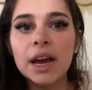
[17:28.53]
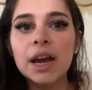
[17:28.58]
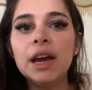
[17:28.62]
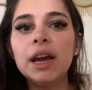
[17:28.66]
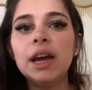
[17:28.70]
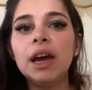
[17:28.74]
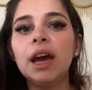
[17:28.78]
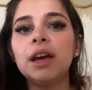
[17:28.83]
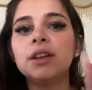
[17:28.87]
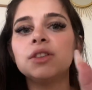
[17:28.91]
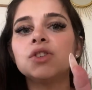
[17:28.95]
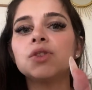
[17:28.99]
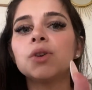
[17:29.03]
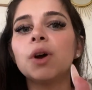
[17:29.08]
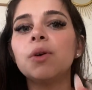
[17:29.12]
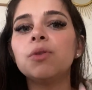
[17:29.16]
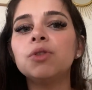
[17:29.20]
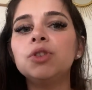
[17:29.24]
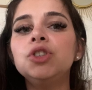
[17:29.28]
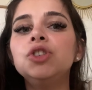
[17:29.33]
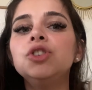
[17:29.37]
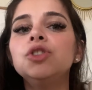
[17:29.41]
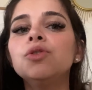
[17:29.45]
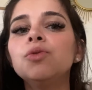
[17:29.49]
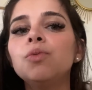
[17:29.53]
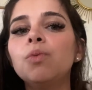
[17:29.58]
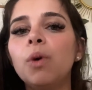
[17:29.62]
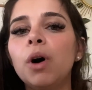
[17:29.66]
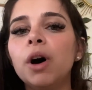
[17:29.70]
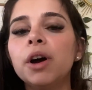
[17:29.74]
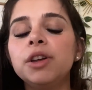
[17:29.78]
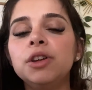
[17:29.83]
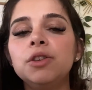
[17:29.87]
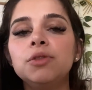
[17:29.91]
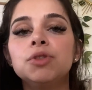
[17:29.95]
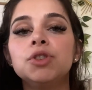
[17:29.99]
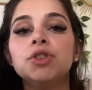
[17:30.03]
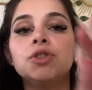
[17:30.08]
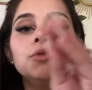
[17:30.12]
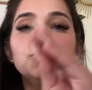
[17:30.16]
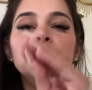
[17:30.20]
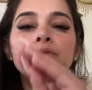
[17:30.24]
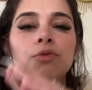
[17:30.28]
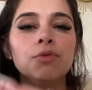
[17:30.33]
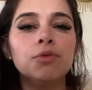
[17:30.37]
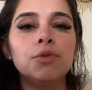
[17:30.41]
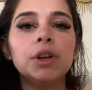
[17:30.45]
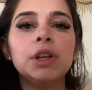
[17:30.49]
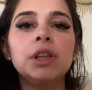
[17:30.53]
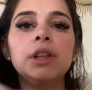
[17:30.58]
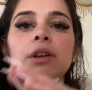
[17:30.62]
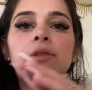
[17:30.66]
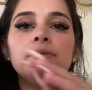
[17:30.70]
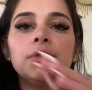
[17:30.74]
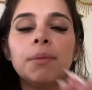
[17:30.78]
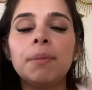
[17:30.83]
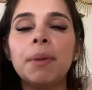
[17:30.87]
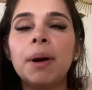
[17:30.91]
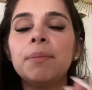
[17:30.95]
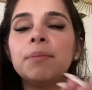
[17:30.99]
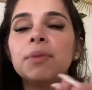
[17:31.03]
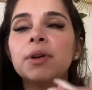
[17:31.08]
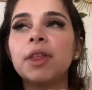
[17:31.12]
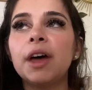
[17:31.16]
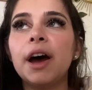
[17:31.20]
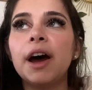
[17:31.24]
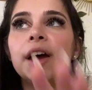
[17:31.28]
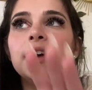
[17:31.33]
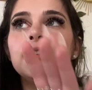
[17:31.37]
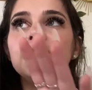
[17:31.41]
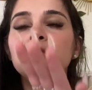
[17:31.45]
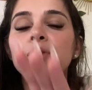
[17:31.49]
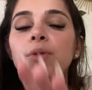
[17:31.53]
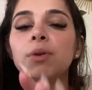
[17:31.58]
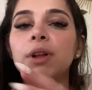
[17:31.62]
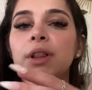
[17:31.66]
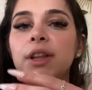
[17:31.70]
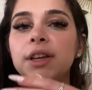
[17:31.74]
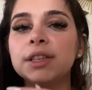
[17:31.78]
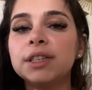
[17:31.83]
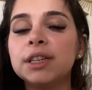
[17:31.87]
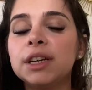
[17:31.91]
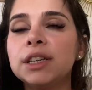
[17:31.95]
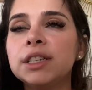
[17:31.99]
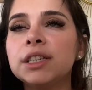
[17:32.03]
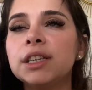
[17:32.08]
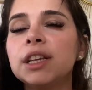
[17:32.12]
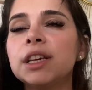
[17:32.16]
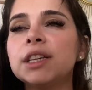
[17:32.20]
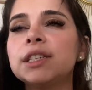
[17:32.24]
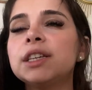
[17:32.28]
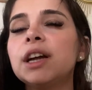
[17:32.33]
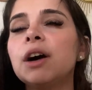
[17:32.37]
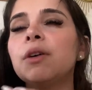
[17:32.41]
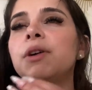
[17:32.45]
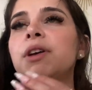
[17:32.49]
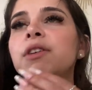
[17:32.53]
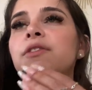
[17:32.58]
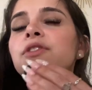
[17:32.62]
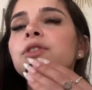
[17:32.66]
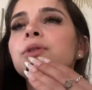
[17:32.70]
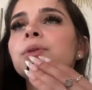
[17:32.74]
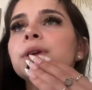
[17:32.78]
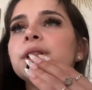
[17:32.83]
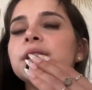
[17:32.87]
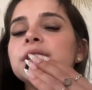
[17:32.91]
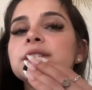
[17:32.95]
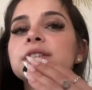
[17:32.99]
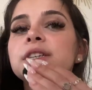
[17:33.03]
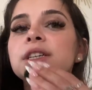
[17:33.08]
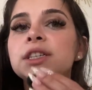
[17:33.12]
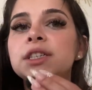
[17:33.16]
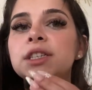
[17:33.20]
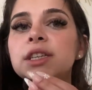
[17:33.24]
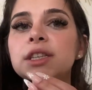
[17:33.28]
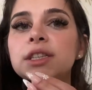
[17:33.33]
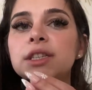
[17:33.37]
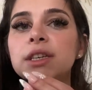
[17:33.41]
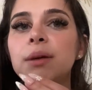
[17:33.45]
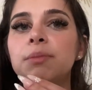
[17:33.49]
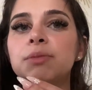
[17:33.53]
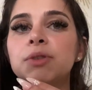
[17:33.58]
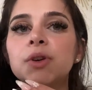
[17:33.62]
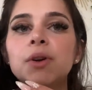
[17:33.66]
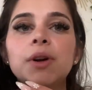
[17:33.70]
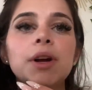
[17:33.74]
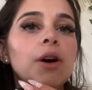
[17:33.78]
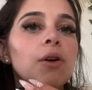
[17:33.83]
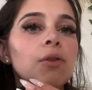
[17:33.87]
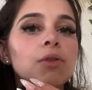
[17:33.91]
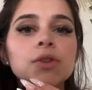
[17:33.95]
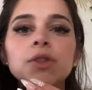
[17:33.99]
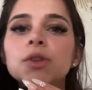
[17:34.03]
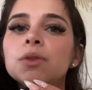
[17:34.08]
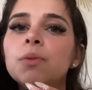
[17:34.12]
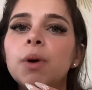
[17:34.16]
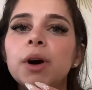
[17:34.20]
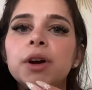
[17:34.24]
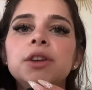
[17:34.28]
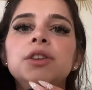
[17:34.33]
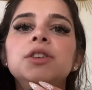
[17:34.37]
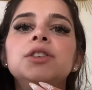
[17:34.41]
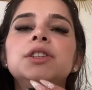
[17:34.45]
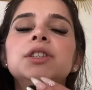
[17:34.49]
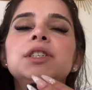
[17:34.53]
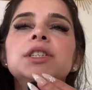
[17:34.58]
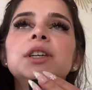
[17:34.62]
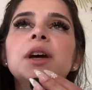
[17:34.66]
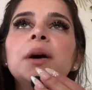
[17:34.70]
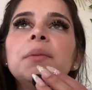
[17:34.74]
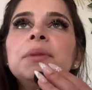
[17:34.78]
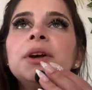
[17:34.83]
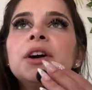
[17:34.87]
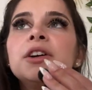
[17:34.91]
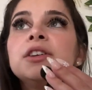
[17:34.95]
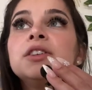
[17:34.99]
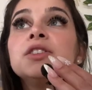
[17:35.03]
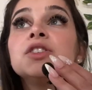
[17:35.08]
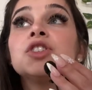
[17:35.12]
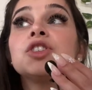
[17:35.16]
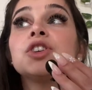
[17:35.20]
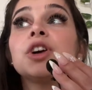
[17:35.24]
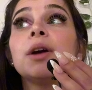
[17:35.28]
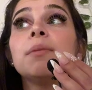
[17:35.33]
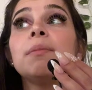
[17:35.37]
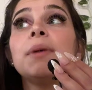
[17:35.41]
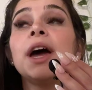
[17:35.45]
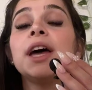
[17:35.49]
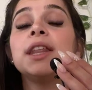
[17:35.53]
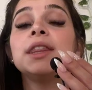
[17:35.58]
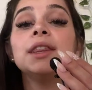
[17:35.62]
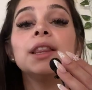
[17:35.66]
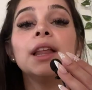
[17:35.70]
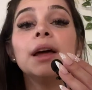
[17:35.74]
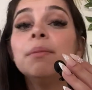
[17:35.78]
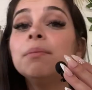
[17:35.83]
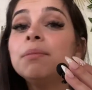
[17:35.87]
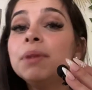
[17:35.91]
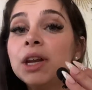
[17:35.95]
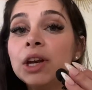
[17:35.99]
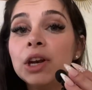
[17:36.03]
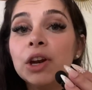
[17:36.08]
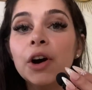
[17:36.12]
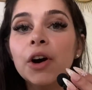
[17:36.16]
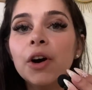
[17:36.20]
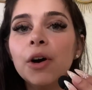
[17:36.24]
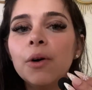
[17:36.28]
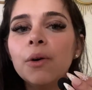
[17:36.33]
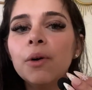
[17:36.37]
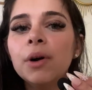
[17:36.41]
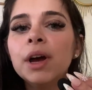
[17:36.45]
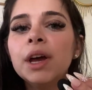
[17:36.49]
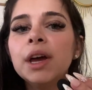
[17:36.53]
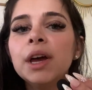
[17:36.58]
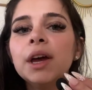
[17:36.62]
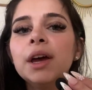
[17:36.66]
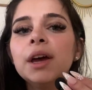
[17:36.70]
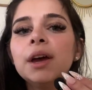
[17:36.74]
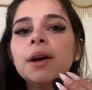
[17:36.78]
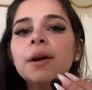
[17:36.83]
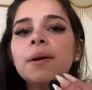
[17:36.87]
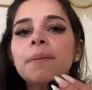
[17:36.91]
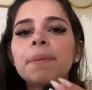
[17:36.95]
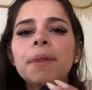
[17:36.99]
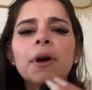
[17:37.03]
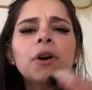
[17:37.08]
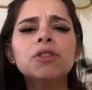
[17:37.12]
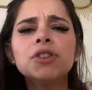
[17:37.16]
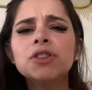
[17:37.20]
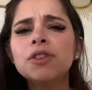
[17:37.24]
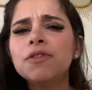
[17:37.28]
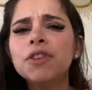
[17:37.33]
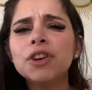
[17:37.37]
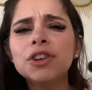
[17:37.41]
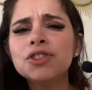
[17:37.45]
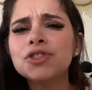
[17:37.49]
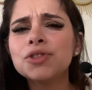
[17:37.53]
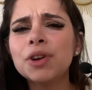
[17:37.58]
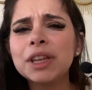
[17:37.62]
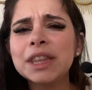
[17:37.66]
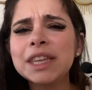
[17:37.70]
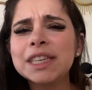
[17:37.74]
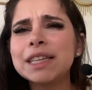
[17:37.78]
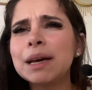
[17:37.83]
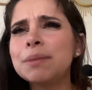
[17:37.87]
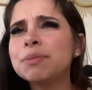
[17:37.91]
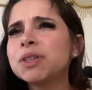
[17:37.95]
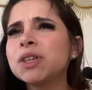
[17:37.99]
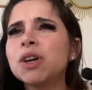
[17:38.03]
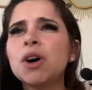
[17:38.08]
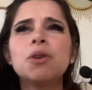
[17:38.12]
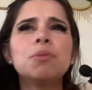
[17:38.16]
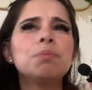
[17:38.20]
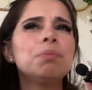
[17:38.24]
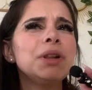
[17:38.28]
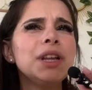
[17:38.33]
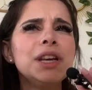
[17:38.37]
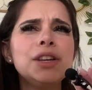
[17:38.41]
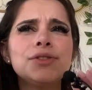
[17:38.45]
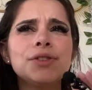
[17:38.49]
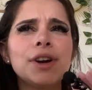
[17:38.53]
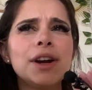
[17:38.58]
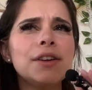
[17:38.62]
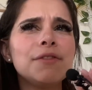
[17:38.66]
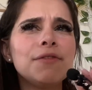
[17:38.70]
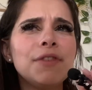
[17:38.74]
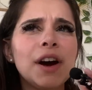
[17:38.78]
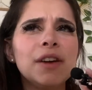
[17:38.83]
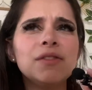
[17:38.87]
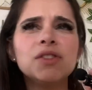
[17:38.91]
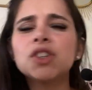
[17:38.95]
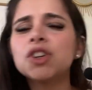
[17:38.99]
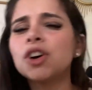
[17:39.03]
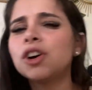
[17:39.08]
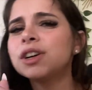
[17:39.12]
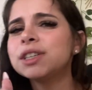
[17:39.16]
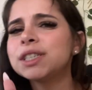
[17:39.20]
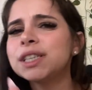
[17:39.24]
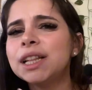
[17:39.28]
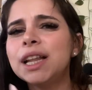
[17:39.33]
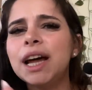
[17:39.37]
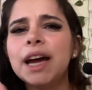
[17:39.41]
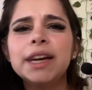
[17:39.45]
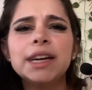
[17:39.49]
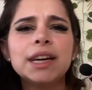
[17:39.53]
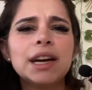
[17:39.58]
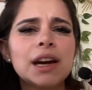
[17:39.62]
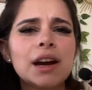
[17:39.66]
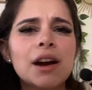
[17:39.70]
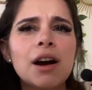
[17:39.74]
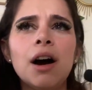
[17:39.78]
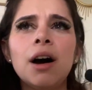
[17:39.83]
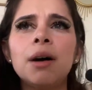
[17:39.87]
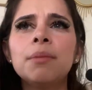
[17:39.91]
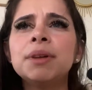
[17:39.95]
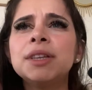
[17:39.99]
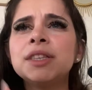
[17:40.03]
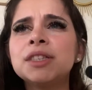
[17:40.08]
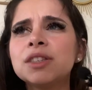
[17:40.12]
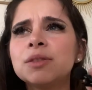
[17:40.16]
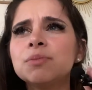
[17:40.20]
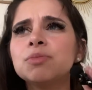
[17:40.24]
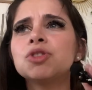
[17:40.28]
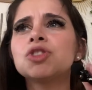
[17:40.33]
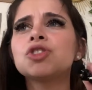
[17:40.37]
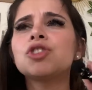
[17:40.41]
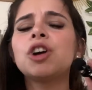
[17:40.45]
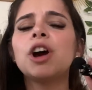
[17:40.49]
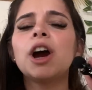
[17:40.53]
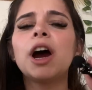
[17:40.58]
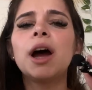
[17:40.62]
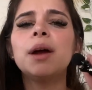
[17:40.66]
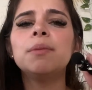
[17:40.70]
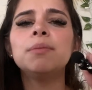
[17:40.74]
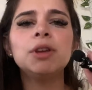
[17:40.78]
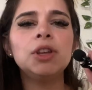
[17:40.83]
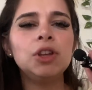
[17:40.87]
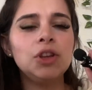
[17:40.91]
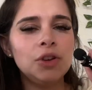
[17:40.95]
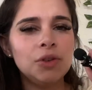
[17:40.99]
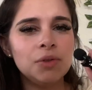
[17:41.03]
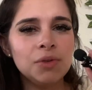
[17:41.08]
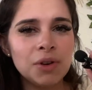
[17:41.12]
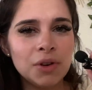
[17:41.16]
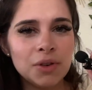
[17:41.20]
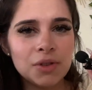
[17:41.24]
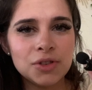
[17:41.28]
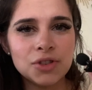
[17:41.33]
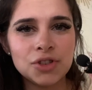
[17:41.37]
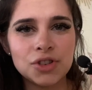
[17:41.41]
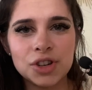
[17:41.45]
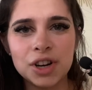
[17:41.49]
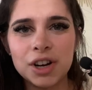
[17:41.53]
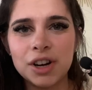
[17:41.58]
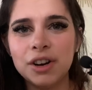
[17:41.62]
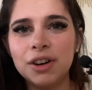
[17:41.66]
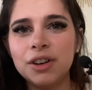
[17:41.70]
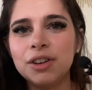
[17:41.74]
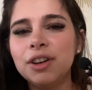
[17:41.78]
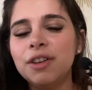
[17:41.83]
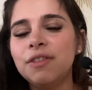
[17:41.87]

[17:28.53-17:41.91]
And so I do want you to really remember that if you are listening to this. Now, if you are listening to this episode, I also want you to DM me on Instagram and let me know. Also, if you're enjoying this episode, please rate it 5 stars, like, comment, subscribe. You know the drill.